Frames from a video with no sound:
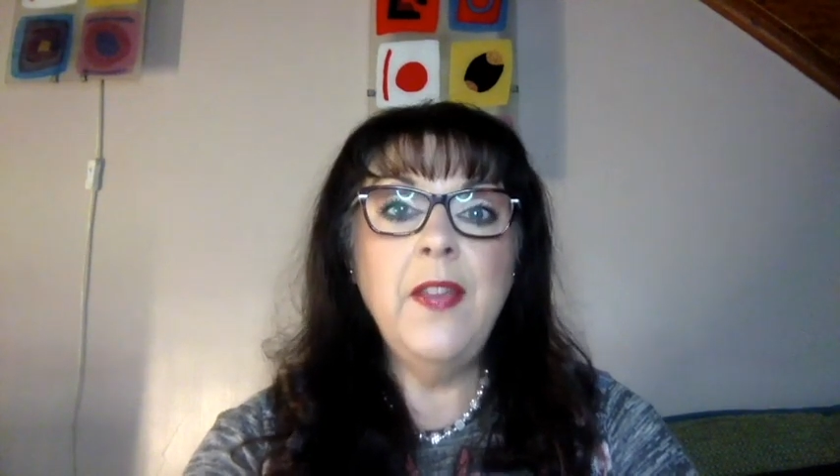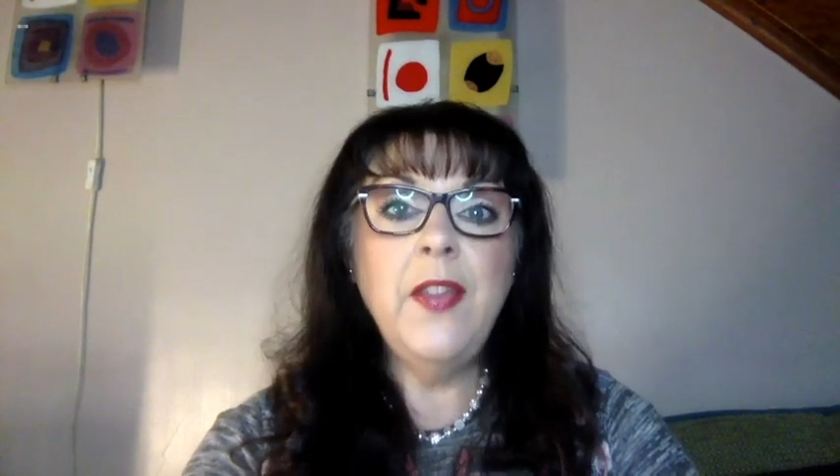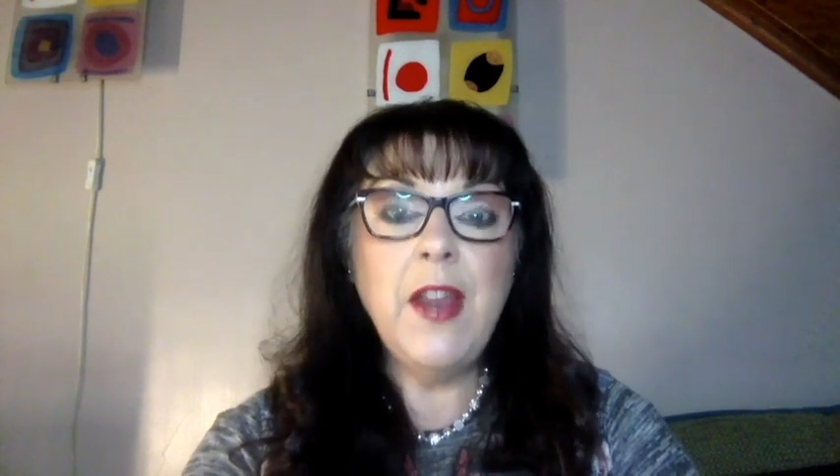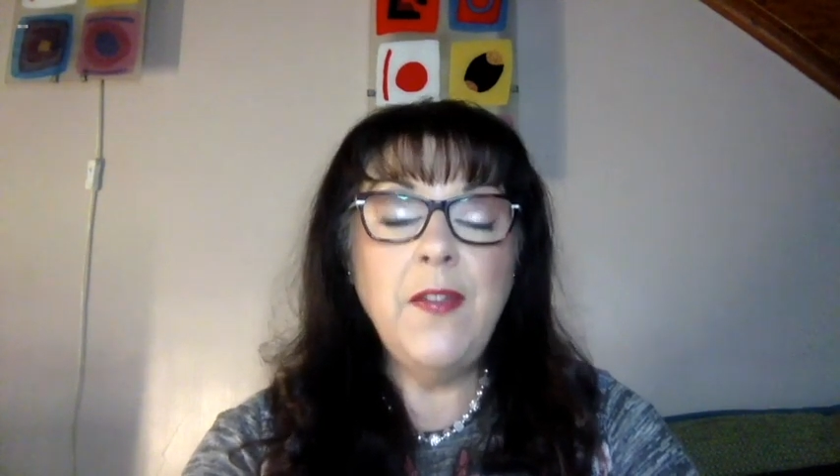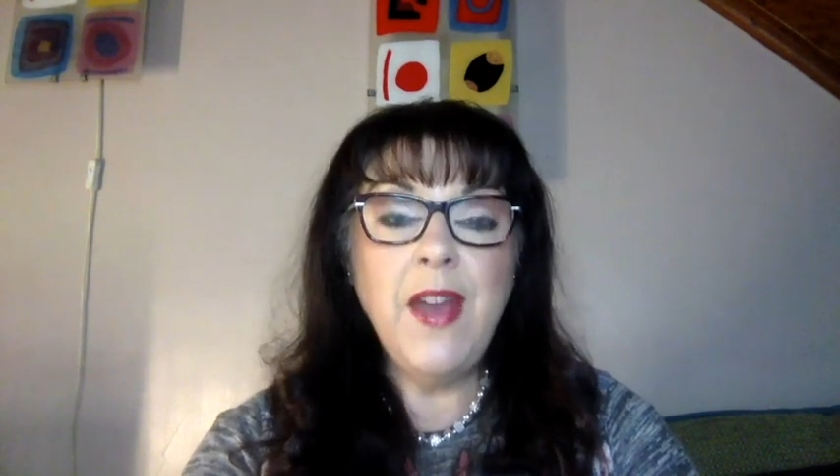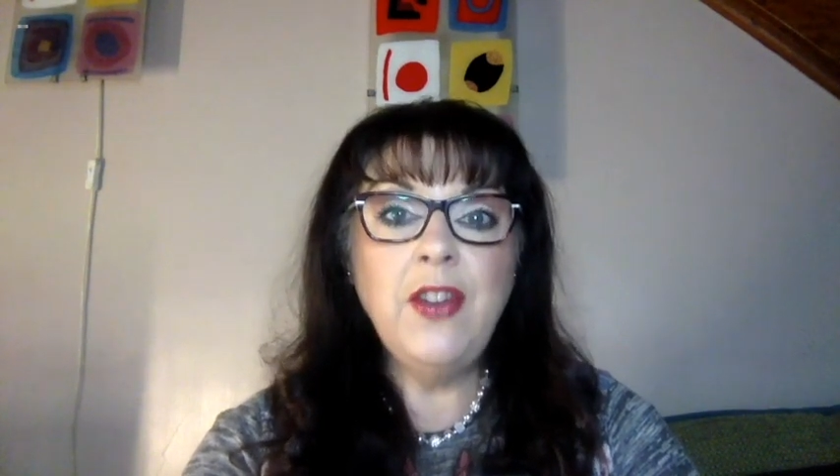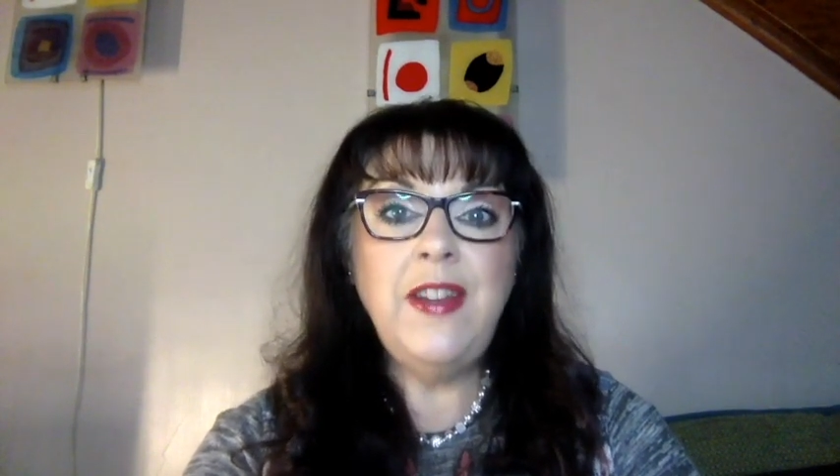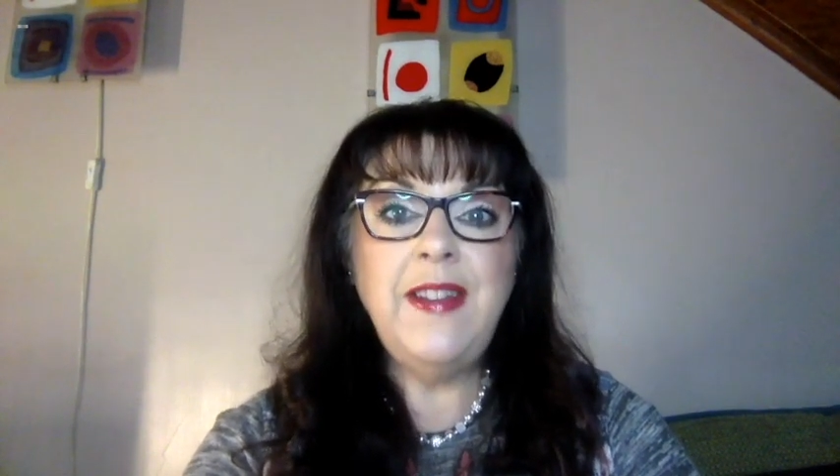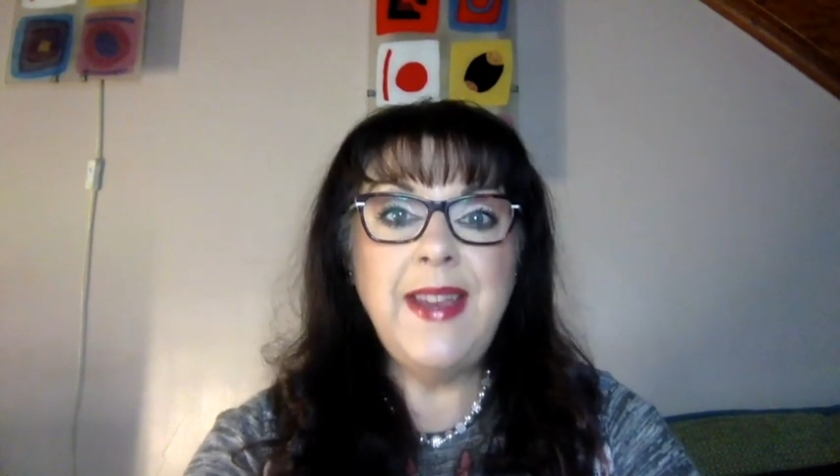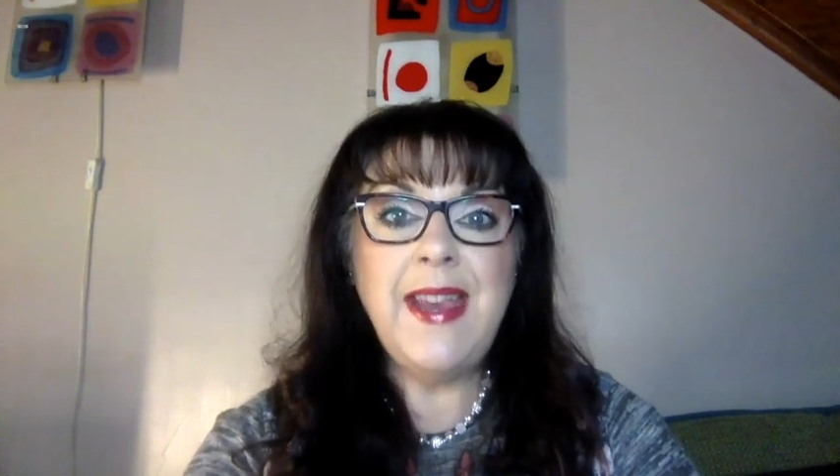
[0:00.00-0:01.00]
that I've
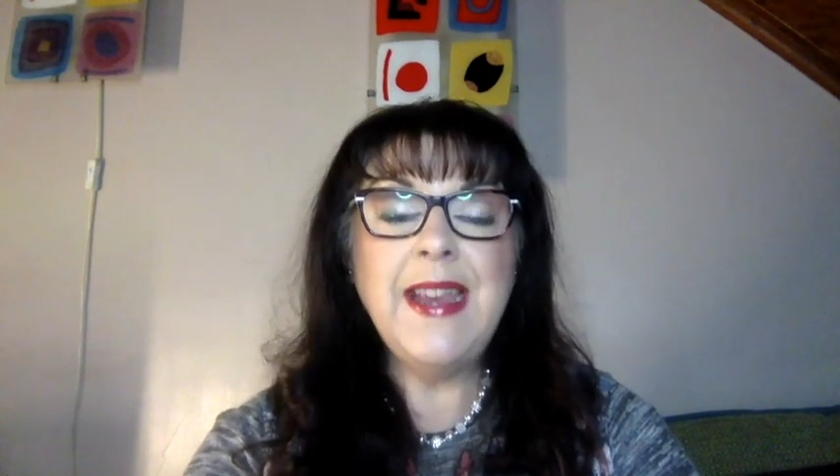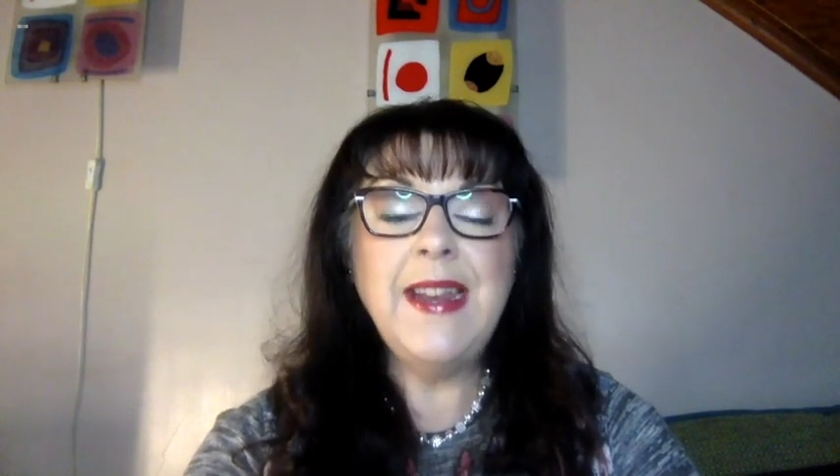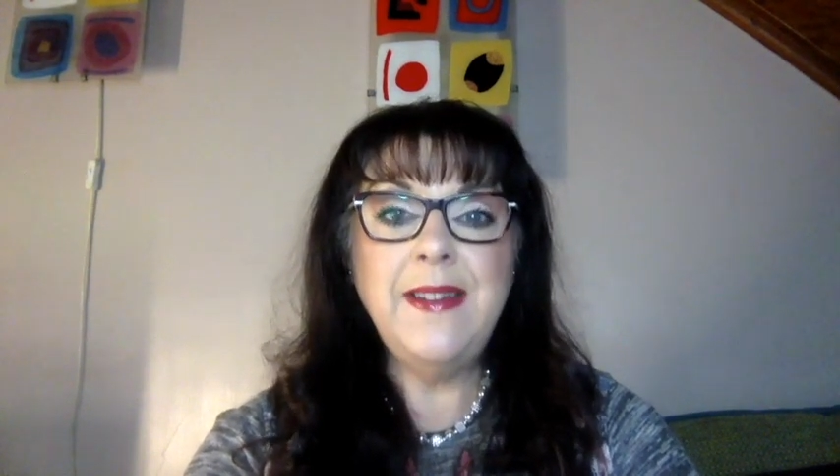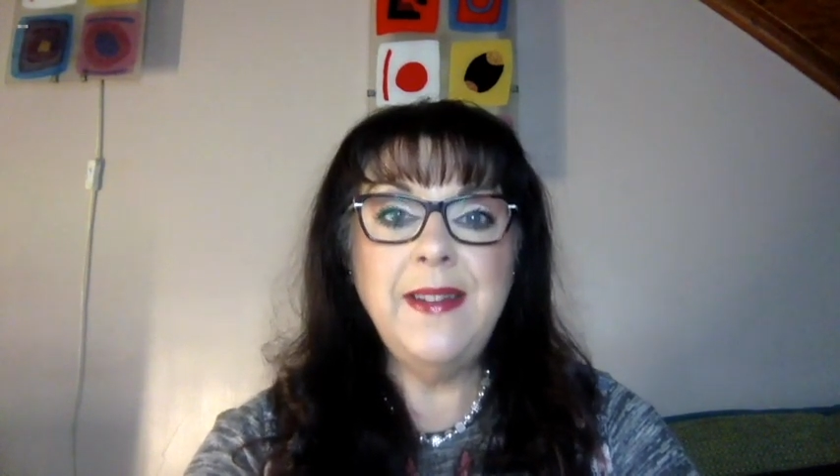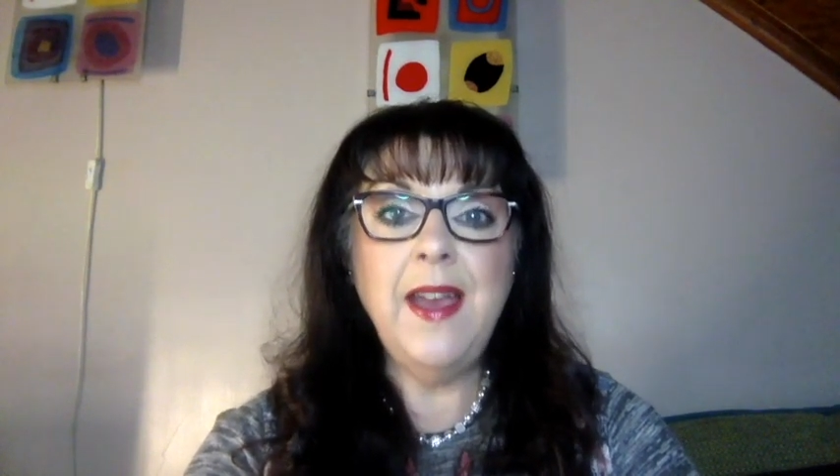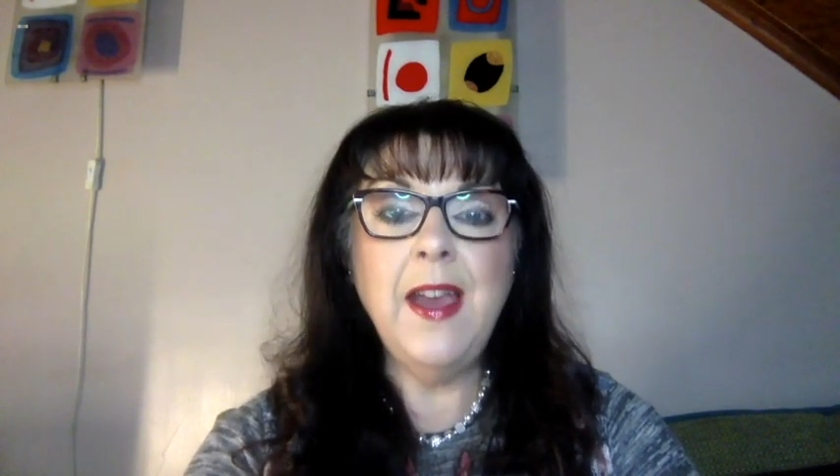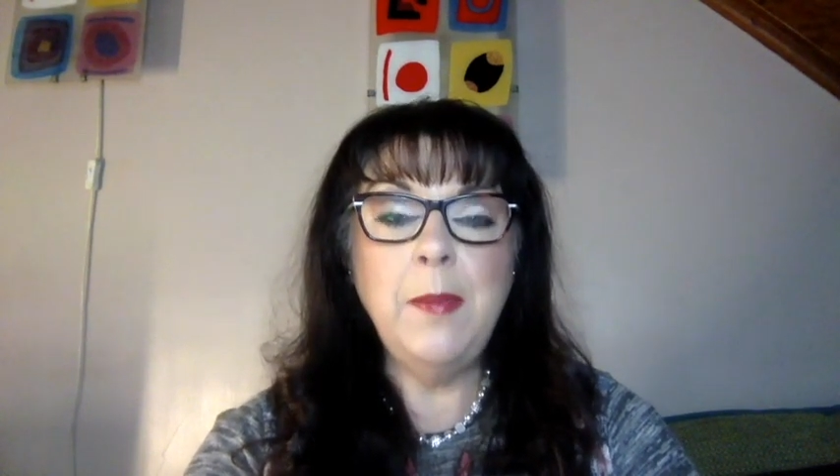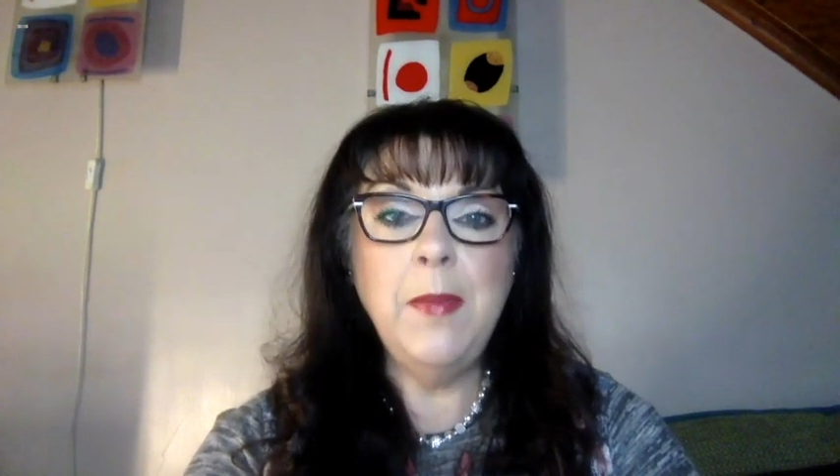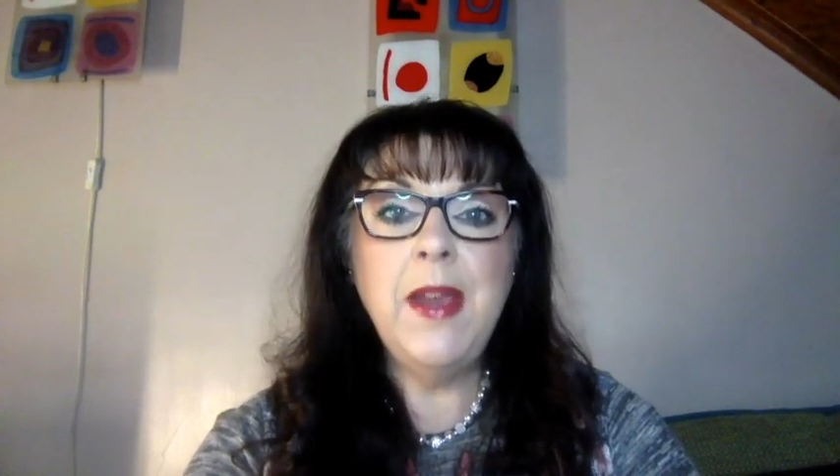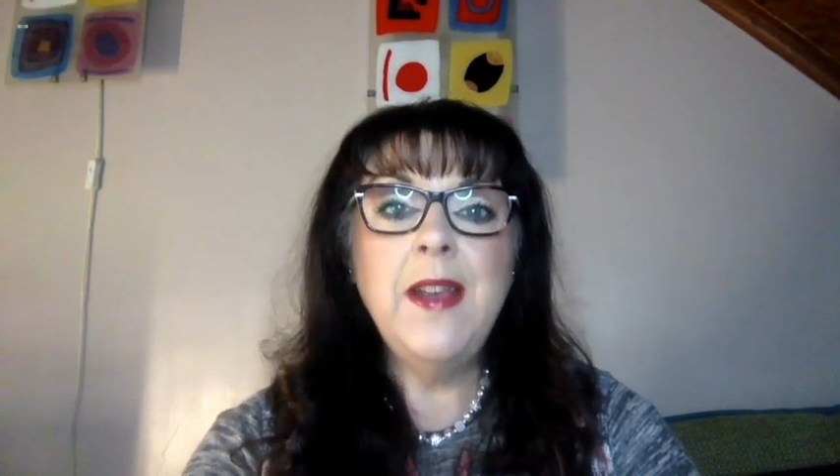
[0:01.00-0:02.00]
actually taken
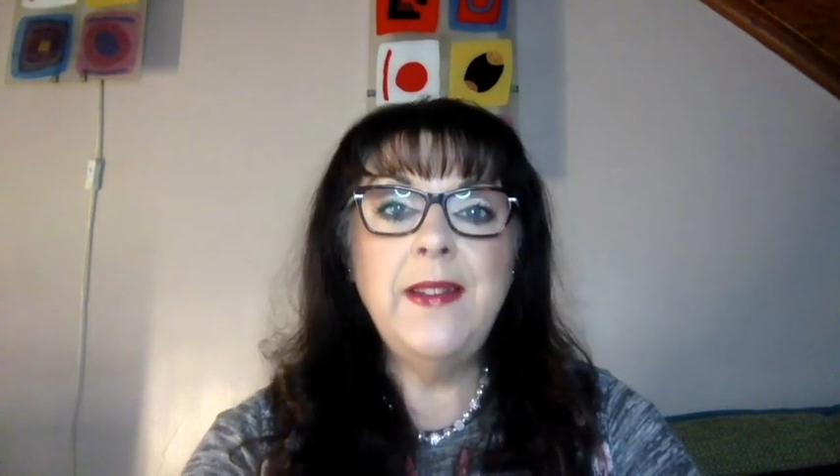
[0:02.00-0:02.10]
time